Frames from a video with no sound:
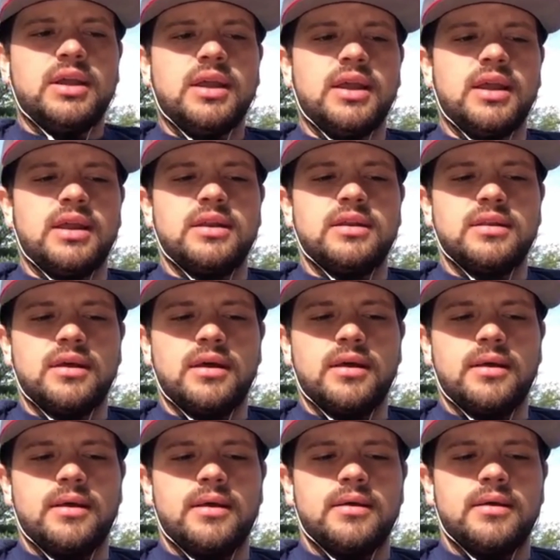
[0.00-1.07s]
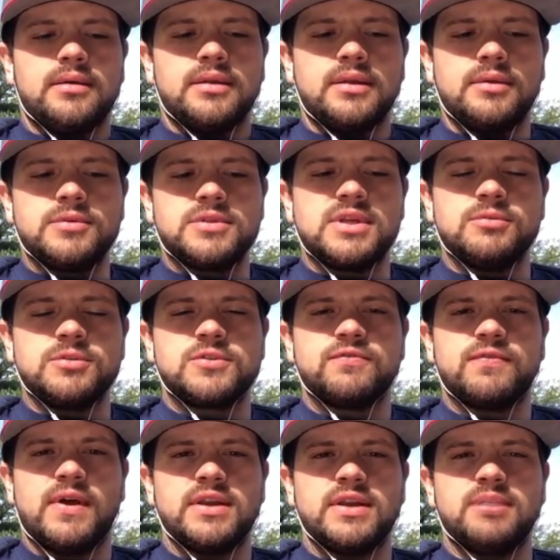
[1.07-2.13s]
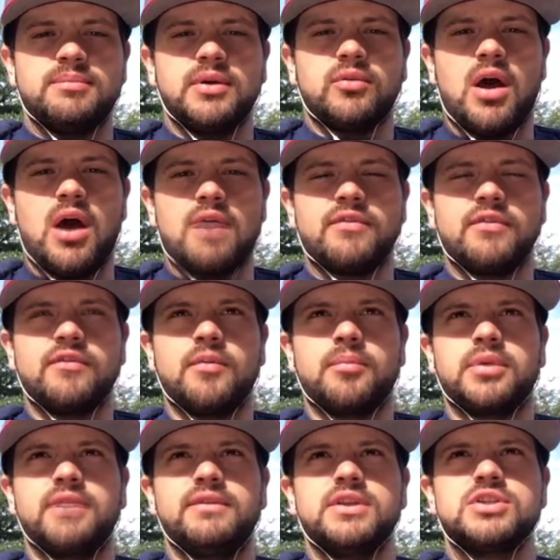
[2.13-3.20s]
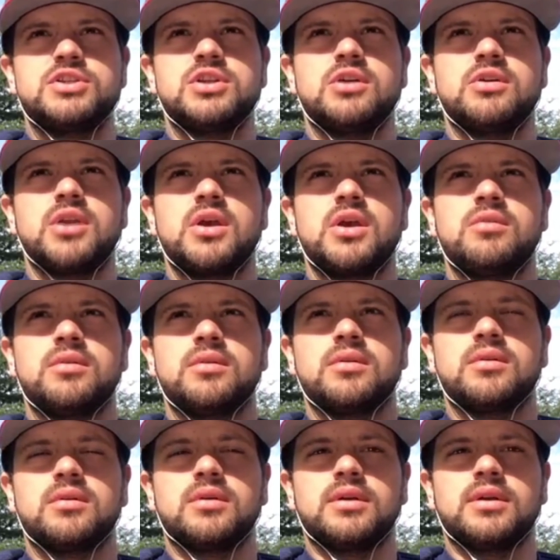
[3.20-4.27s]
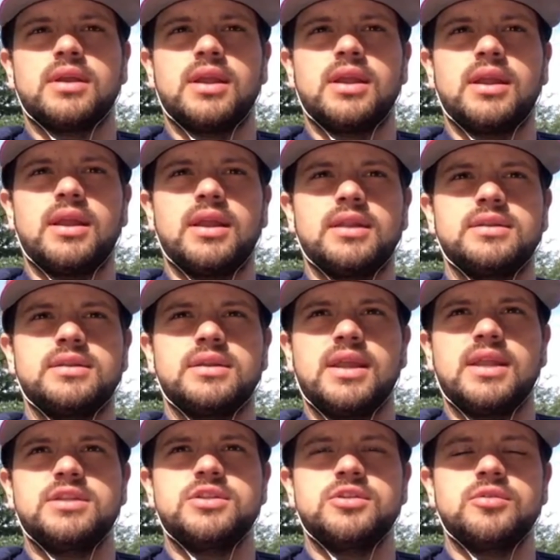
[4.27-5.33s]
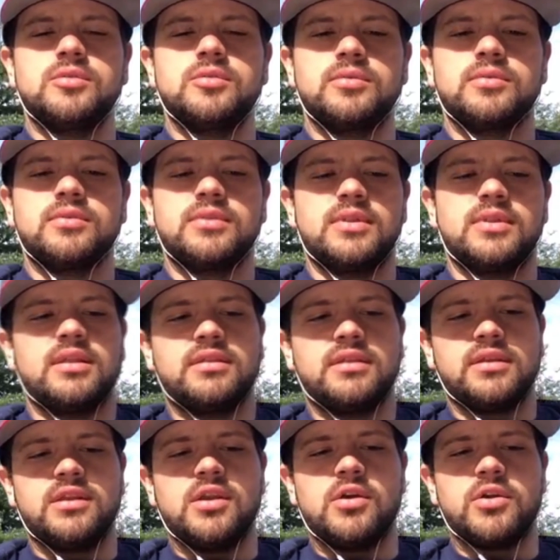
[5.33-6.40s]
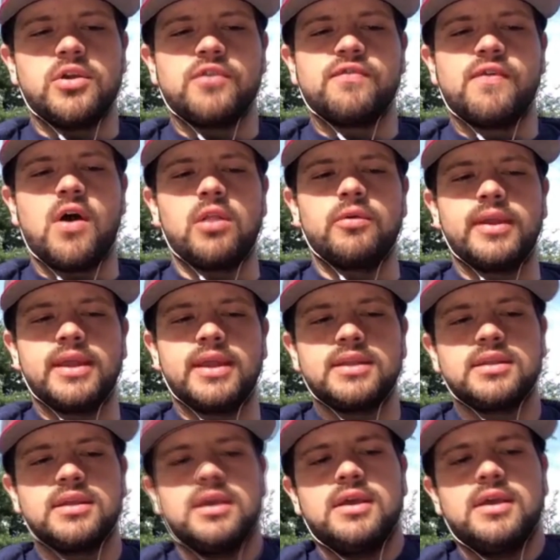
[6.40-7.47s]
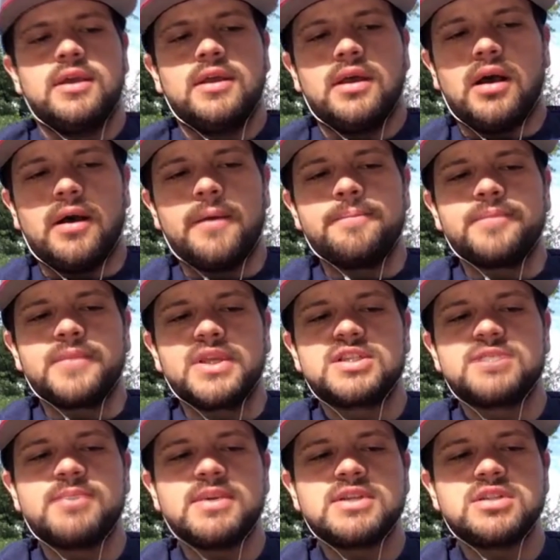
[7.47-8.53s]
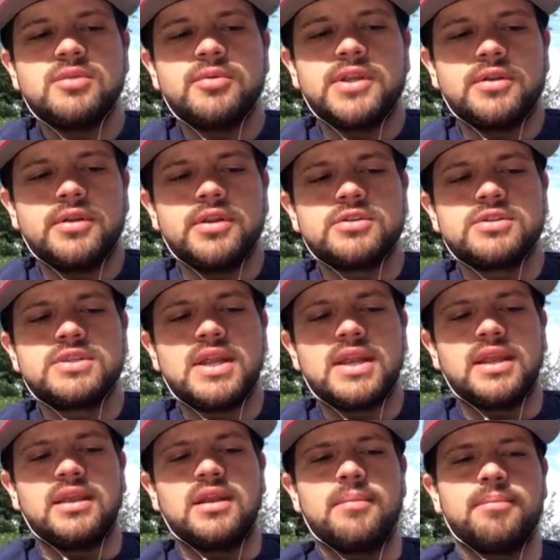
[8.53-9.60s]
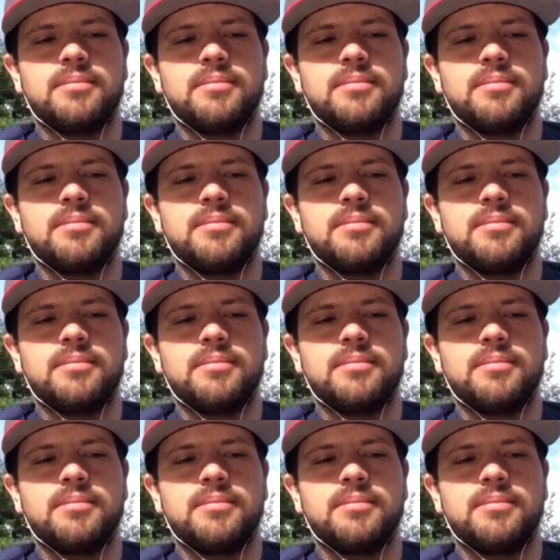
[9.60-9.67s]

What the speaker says: And it was fun to build off of a previous yo-yo and into the yo-yo following it, especially when you're setting it up